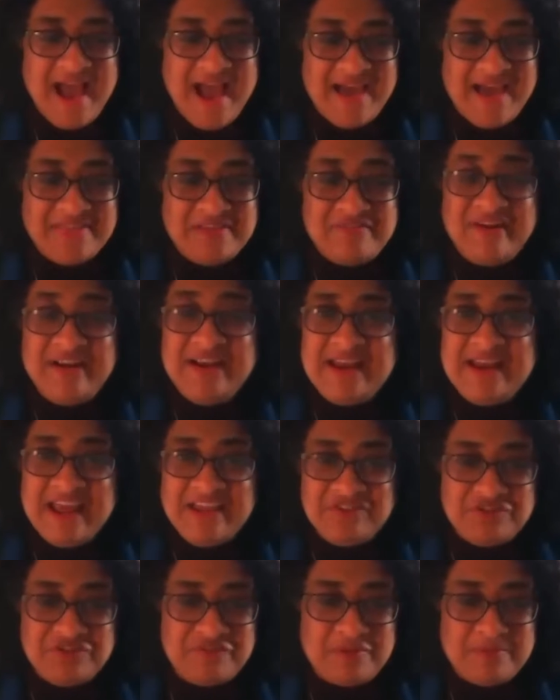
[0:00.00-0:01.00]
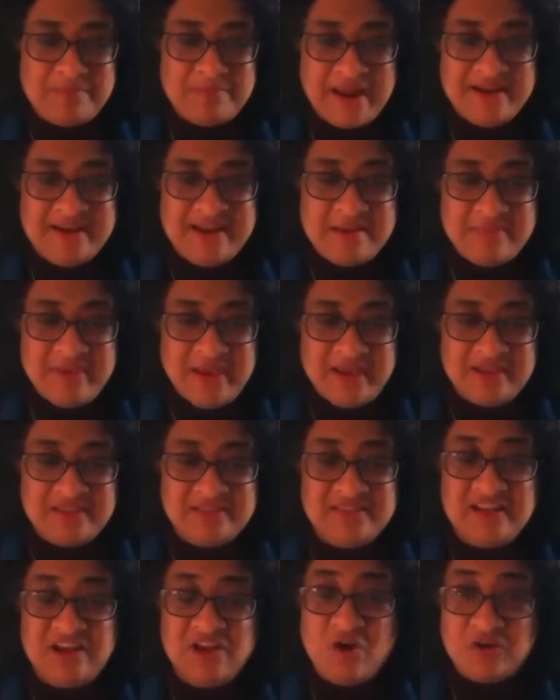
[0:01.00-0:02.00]
And the very nature of the
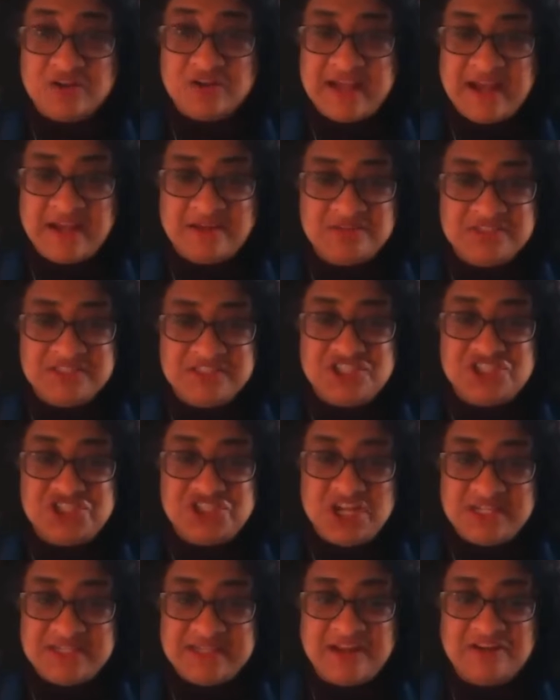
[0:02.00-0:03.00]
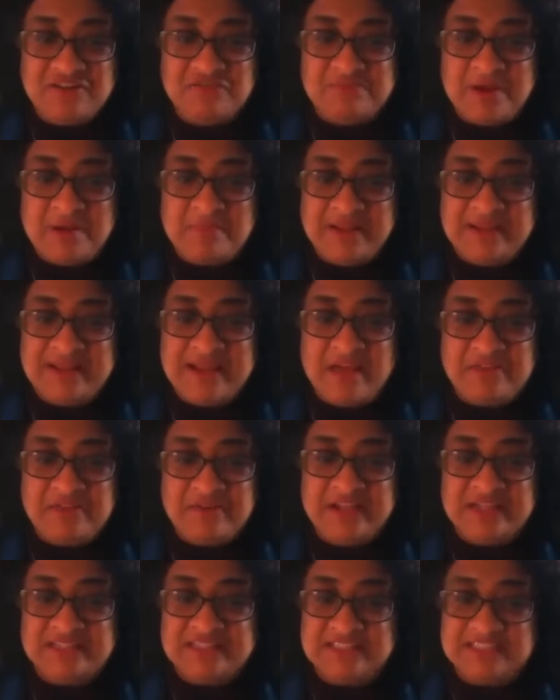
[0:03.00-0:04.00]
pandemic, the lockdowns, the shutdown of public
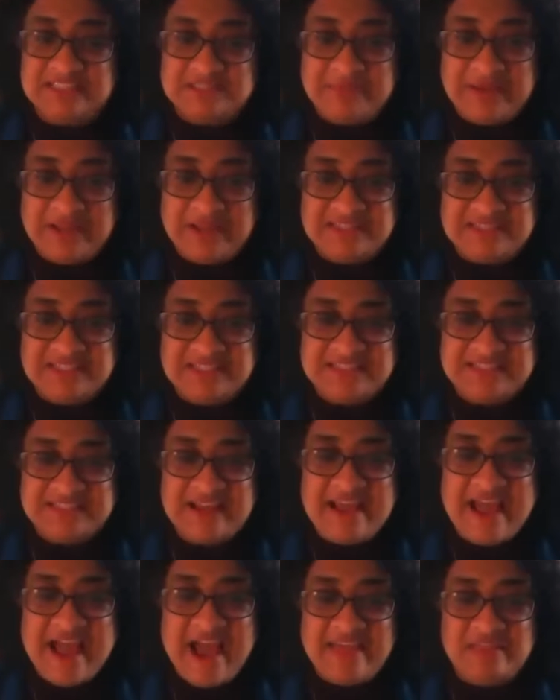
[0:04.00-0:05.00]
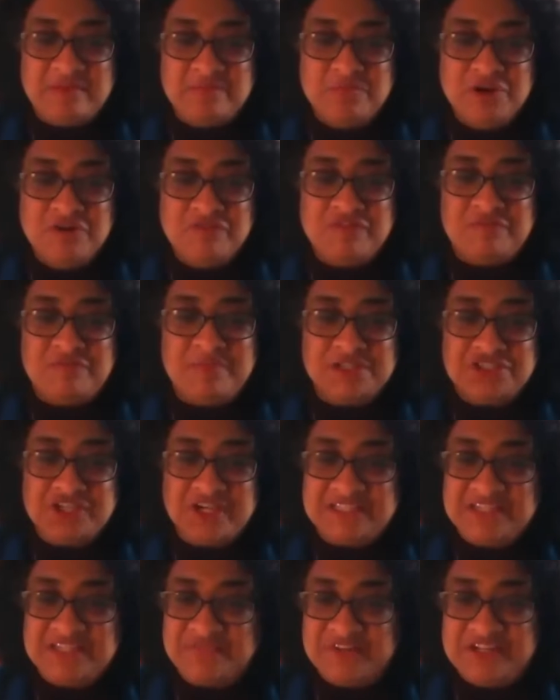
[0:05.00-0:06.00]
gatherings and spaces, and the move of much
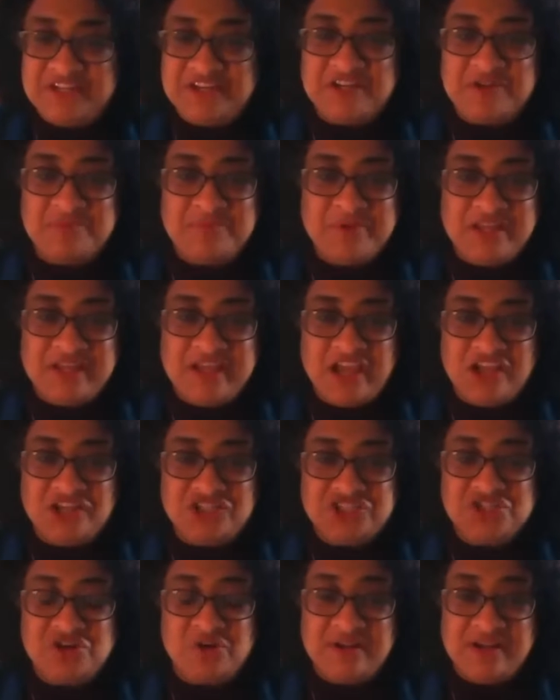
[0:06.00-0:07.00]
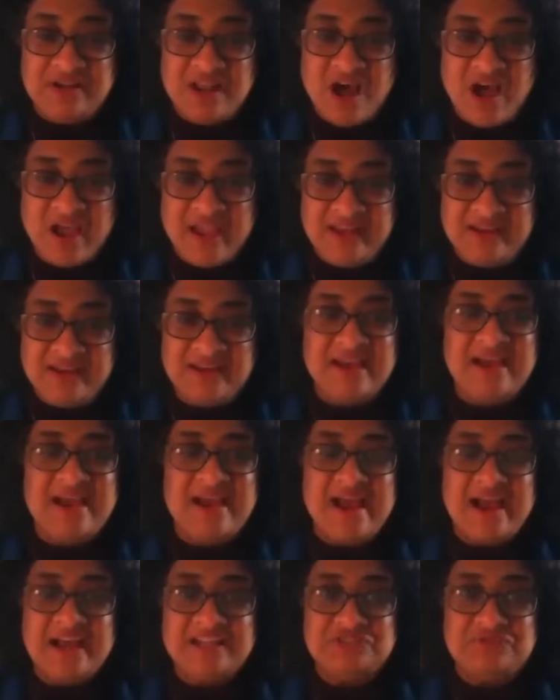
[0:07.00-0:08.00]
activity and communication online
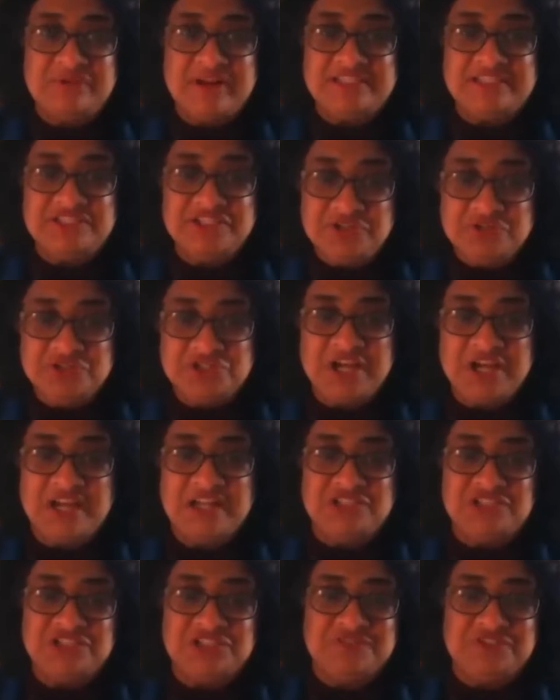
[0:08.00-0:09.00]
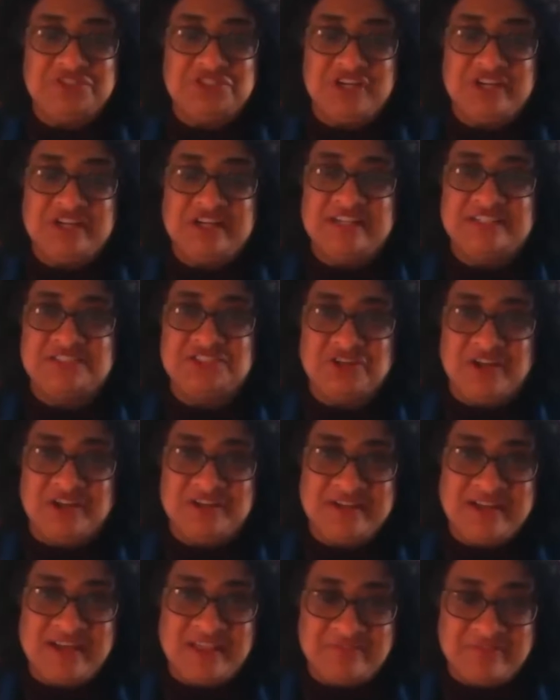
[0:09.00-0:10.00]
has raised new challenges for journalists trying
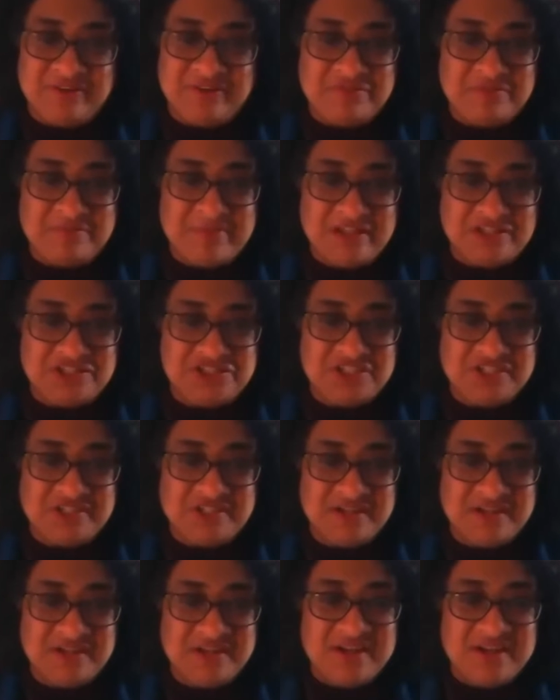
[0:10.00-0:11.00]
to gather information,